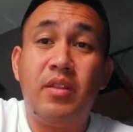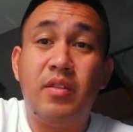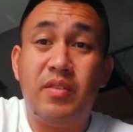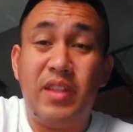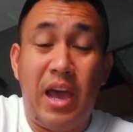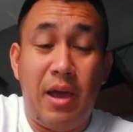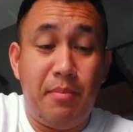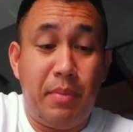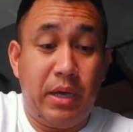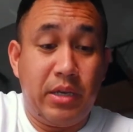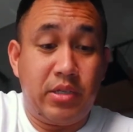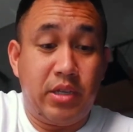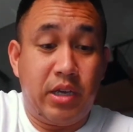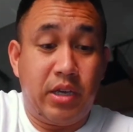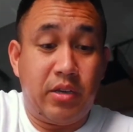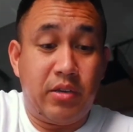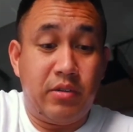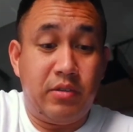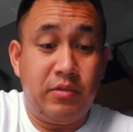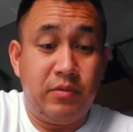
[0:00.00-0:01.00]
That
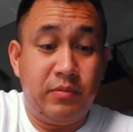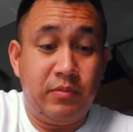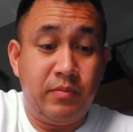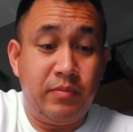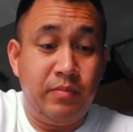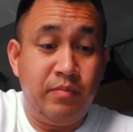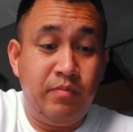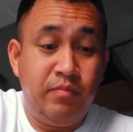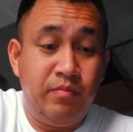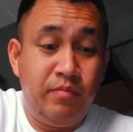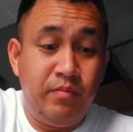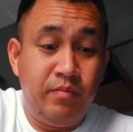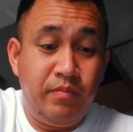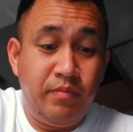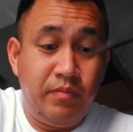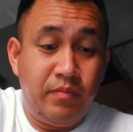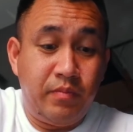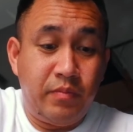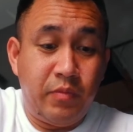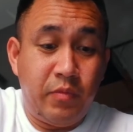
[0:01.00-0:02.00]
basic.
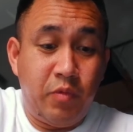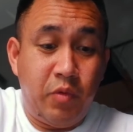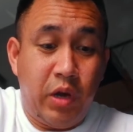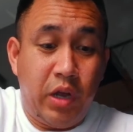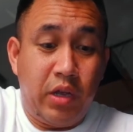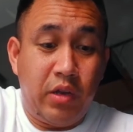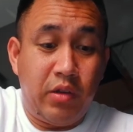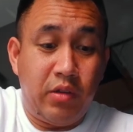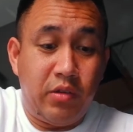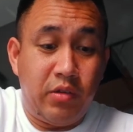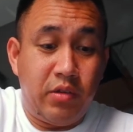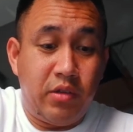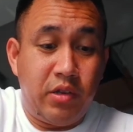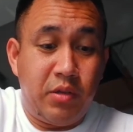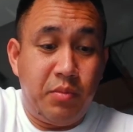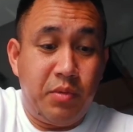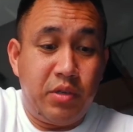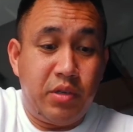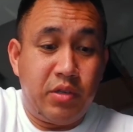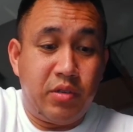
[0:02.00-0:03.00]
Right?
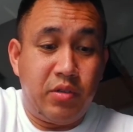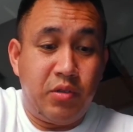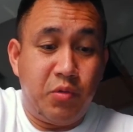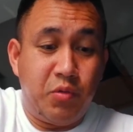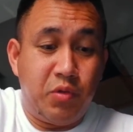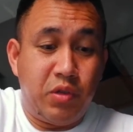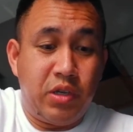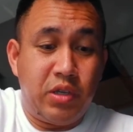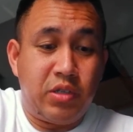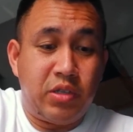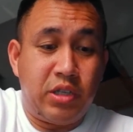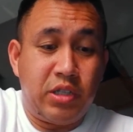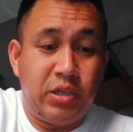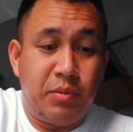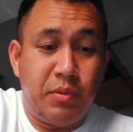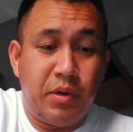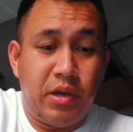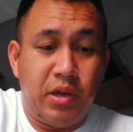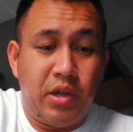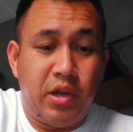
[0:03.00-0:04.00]
Let me just do this, because
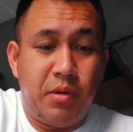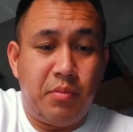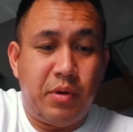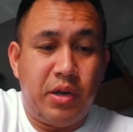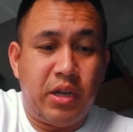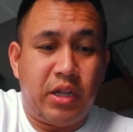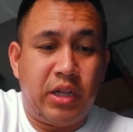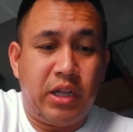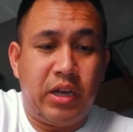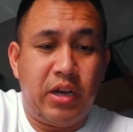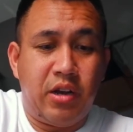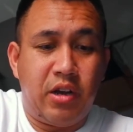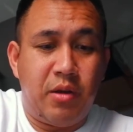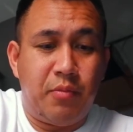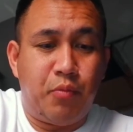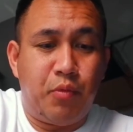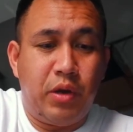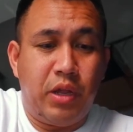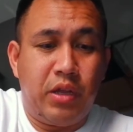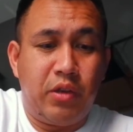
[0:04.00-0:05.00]
I'm gonna clean it
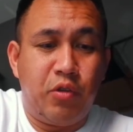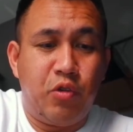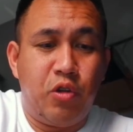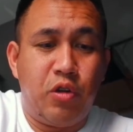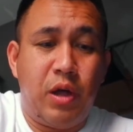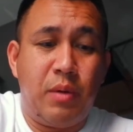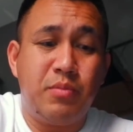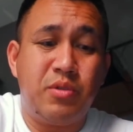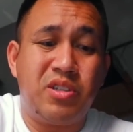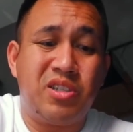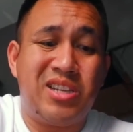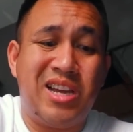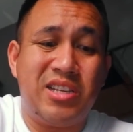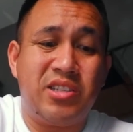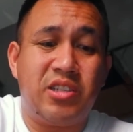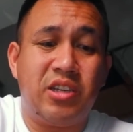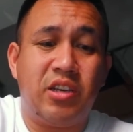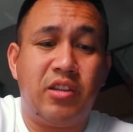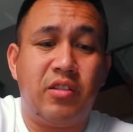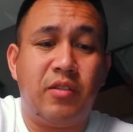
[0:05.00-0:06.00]
up when I do it. I'm just
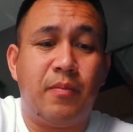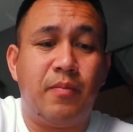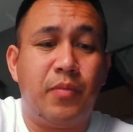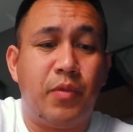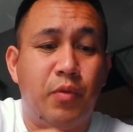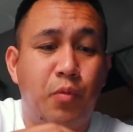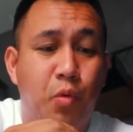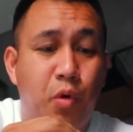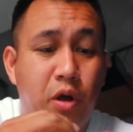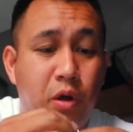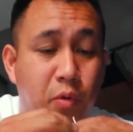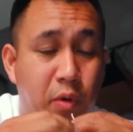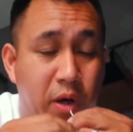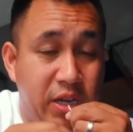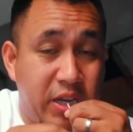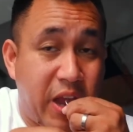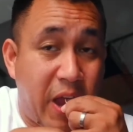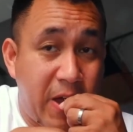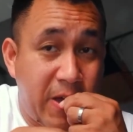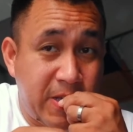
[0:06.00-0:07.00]
testing work-wise.